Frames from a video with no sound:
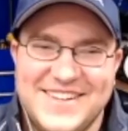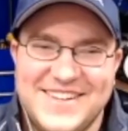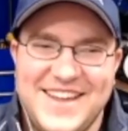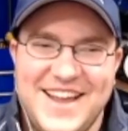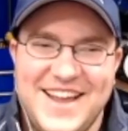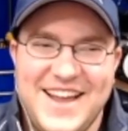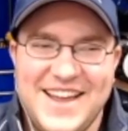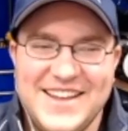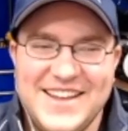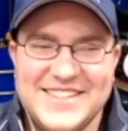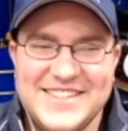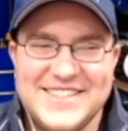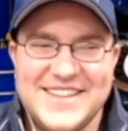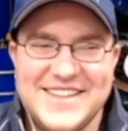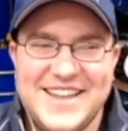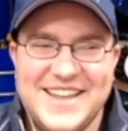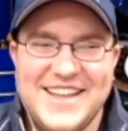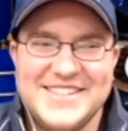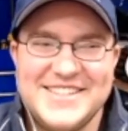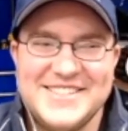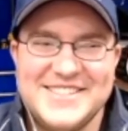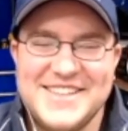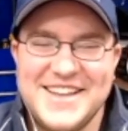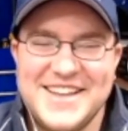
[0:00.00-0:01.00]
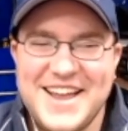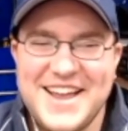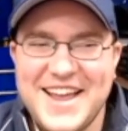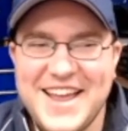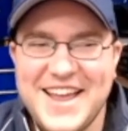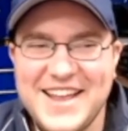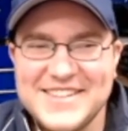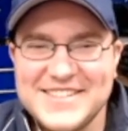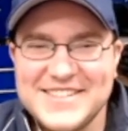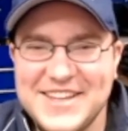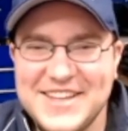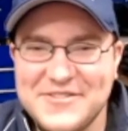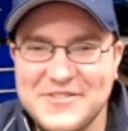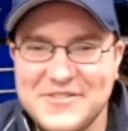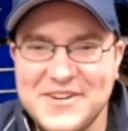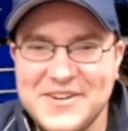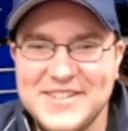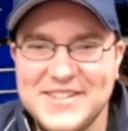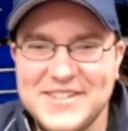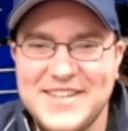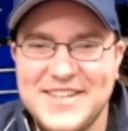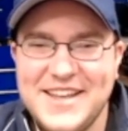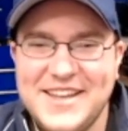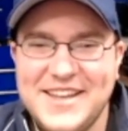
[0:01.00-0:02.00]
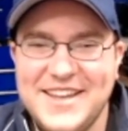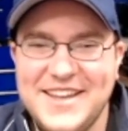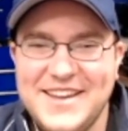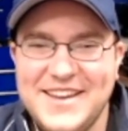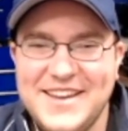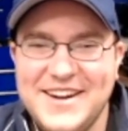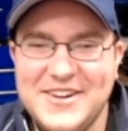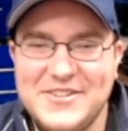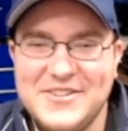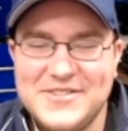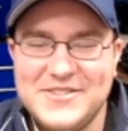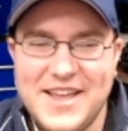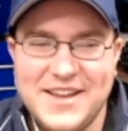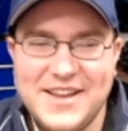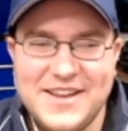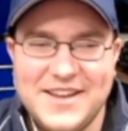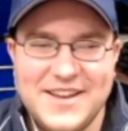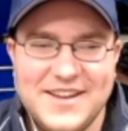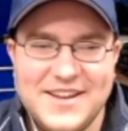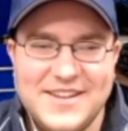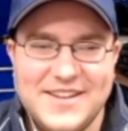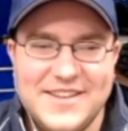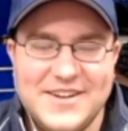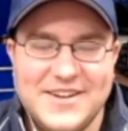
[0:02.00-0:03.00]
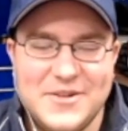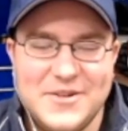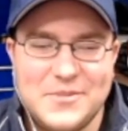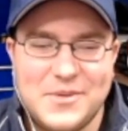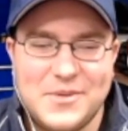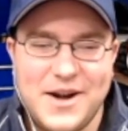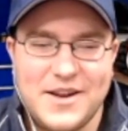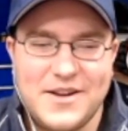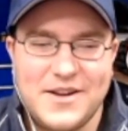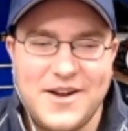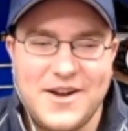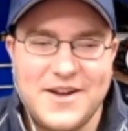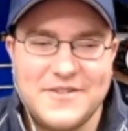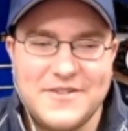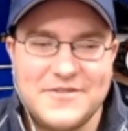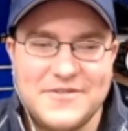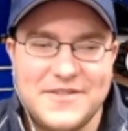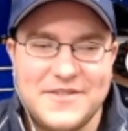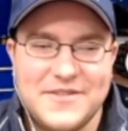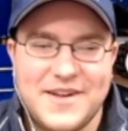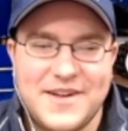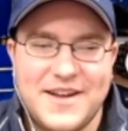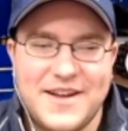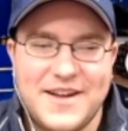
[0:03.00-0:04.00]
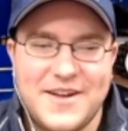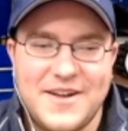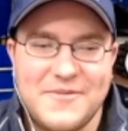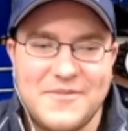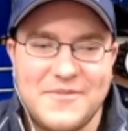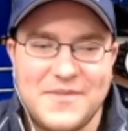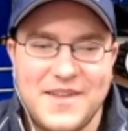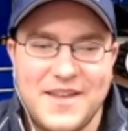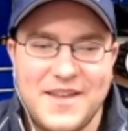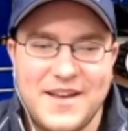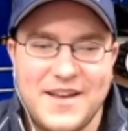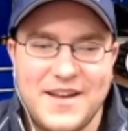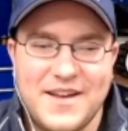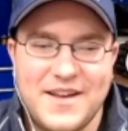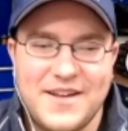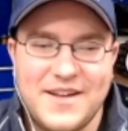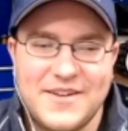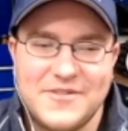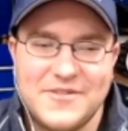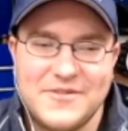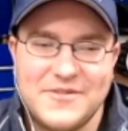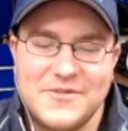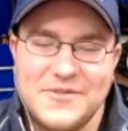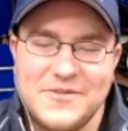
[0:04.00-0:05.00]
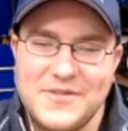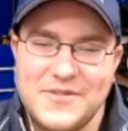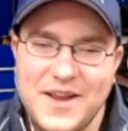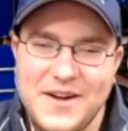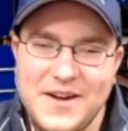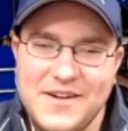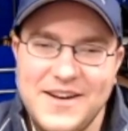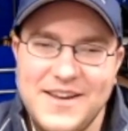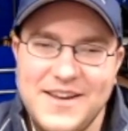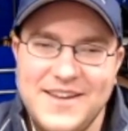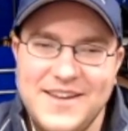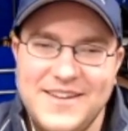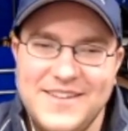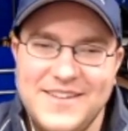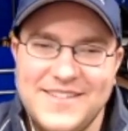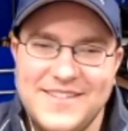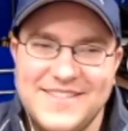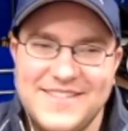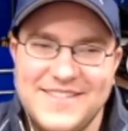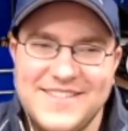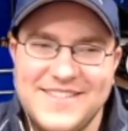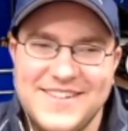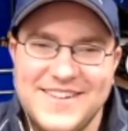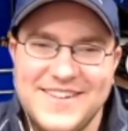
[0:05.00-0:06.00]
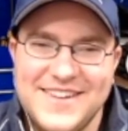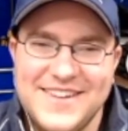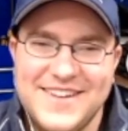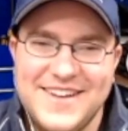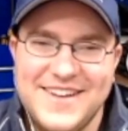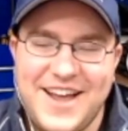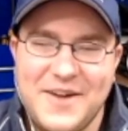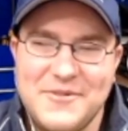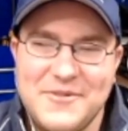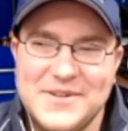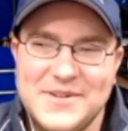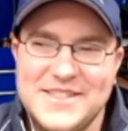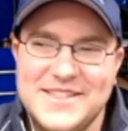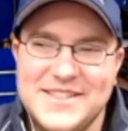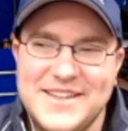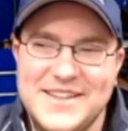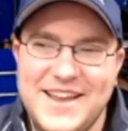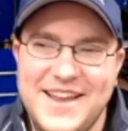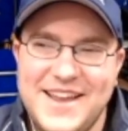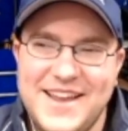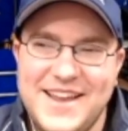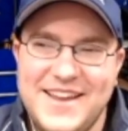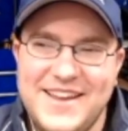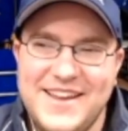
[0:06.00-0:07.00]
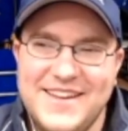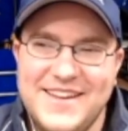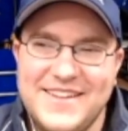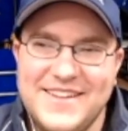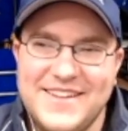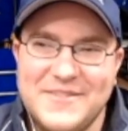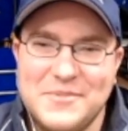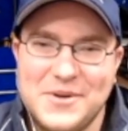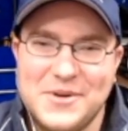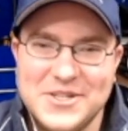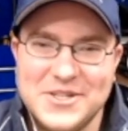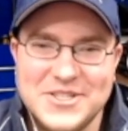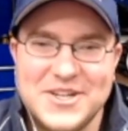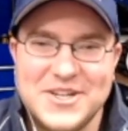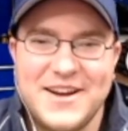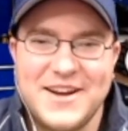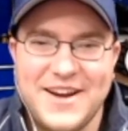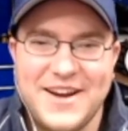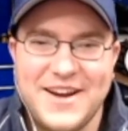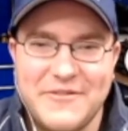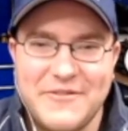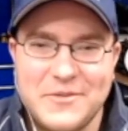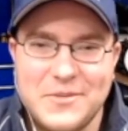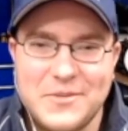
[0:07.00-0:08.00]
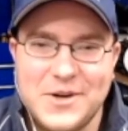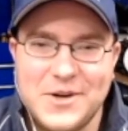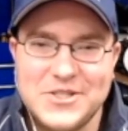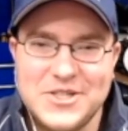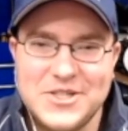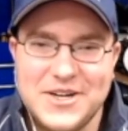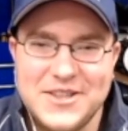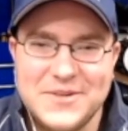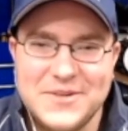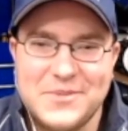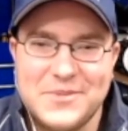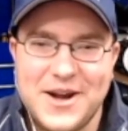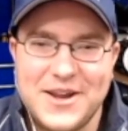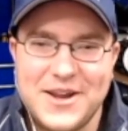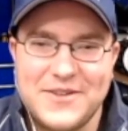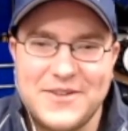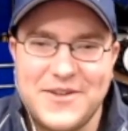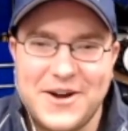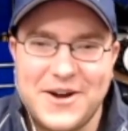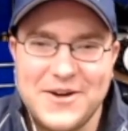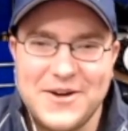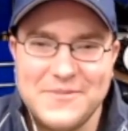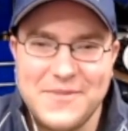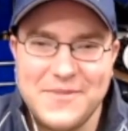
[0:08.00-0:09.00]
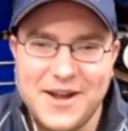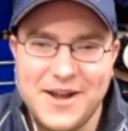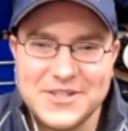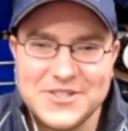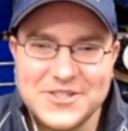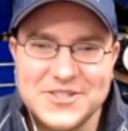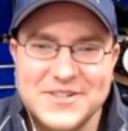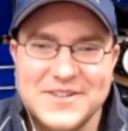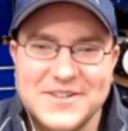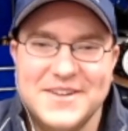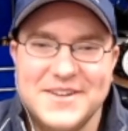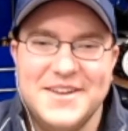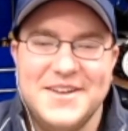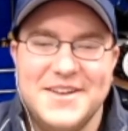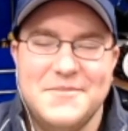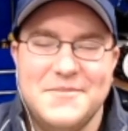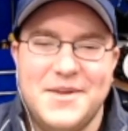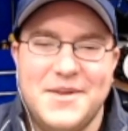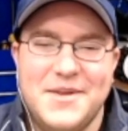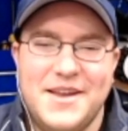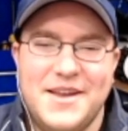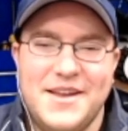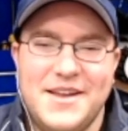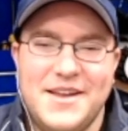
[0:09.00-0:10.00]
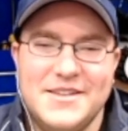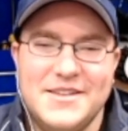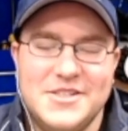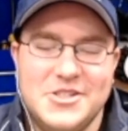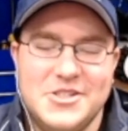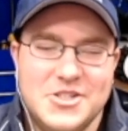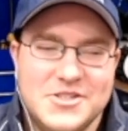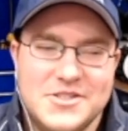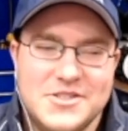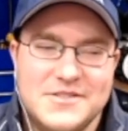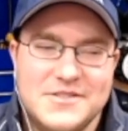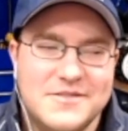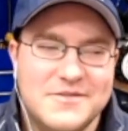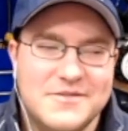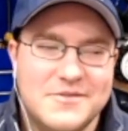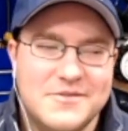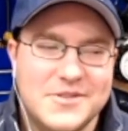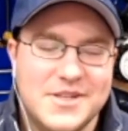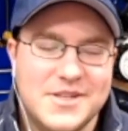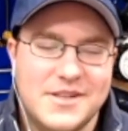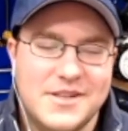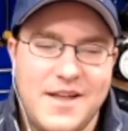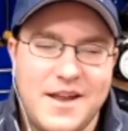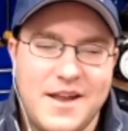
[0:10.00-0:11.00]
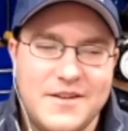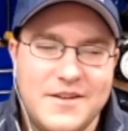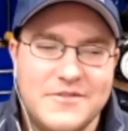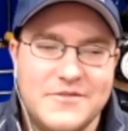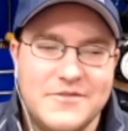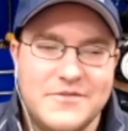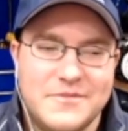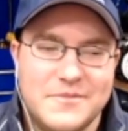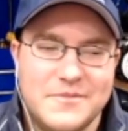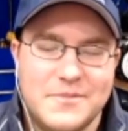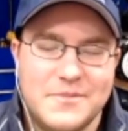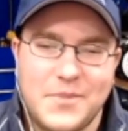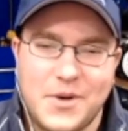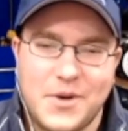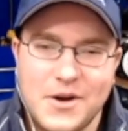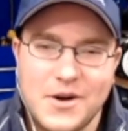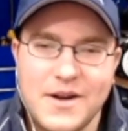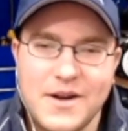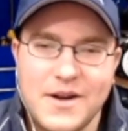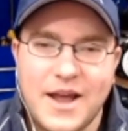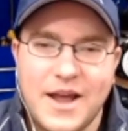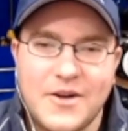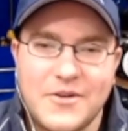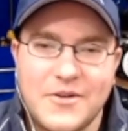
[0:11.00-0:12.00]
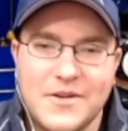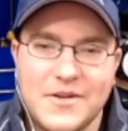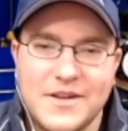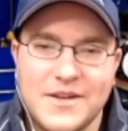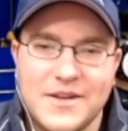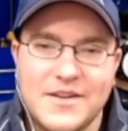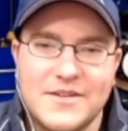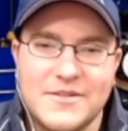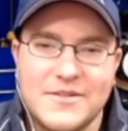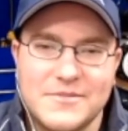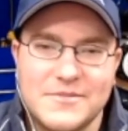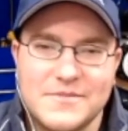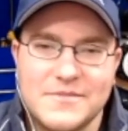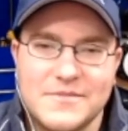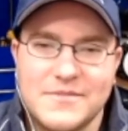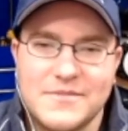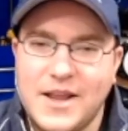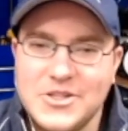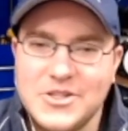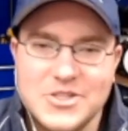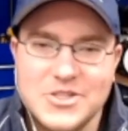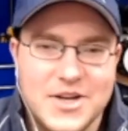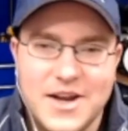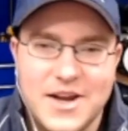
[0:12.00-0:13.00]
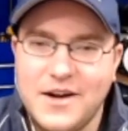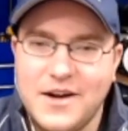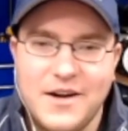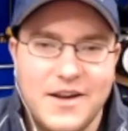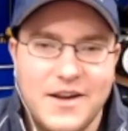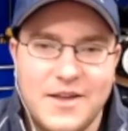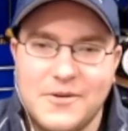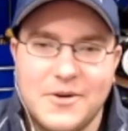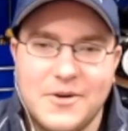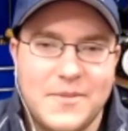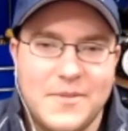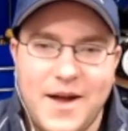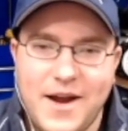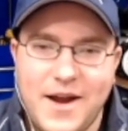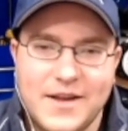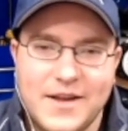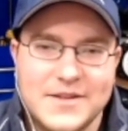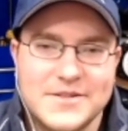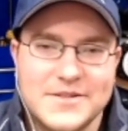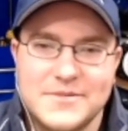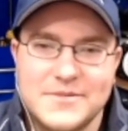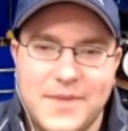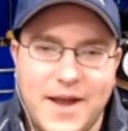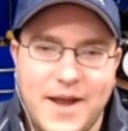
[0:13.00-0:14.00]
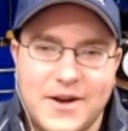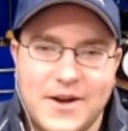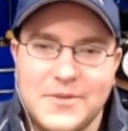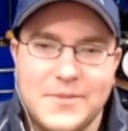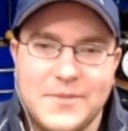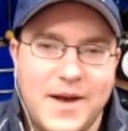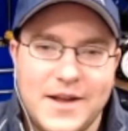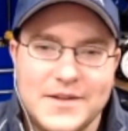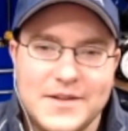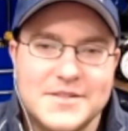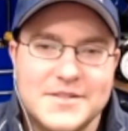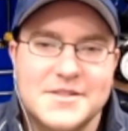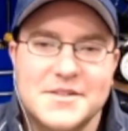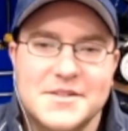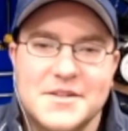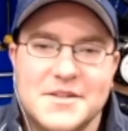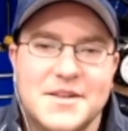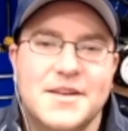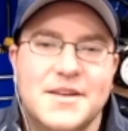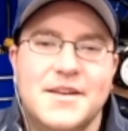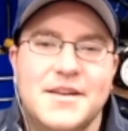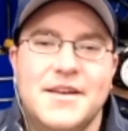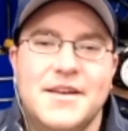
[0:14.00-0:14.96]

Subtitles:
Yeah, it's different taking a little break off. Very, I would say I've appreciated the break very much because it just was a lot of burnout in engineering and robotics and BattleBots